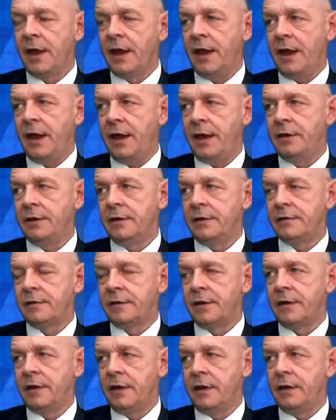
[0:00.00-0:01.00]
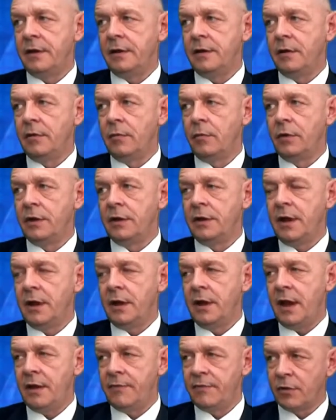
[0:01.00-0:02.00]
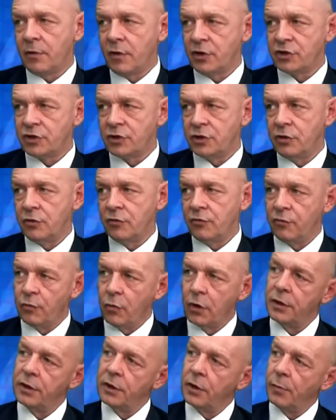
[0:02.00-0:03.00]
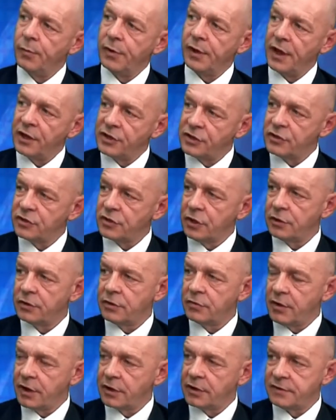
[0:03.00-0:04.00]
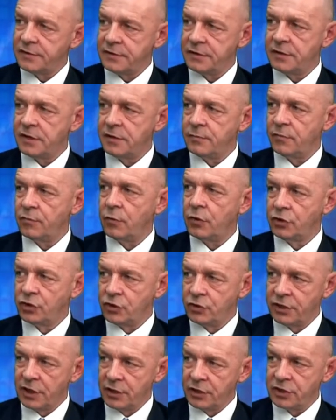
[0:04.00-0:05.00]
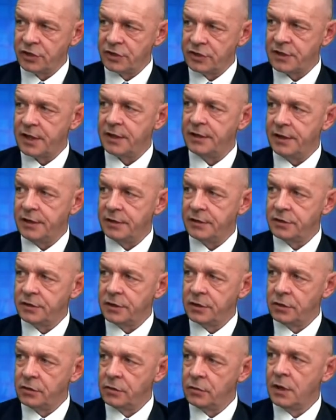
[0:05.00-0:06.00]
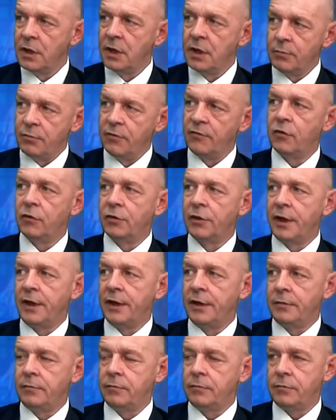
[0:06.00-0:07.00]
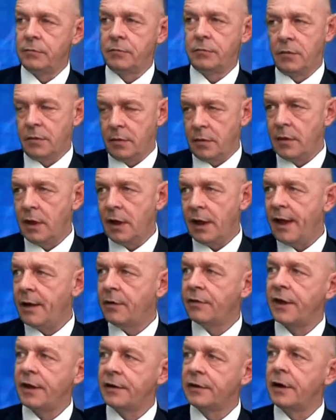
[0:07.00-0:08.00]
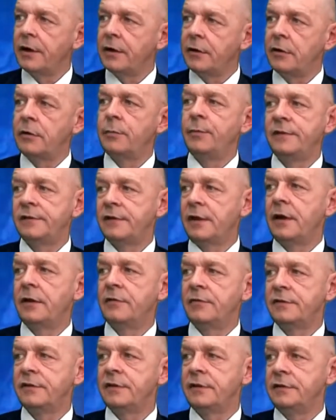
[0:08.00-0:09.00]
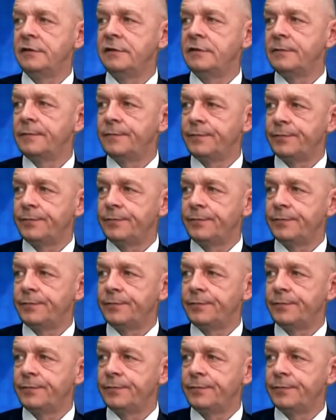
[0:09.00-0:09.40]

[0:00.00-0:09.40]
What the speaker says: and then we have the question of what are the obligations on the directors in terms of what due diligence they need to do before they allow that data to be sent overseas.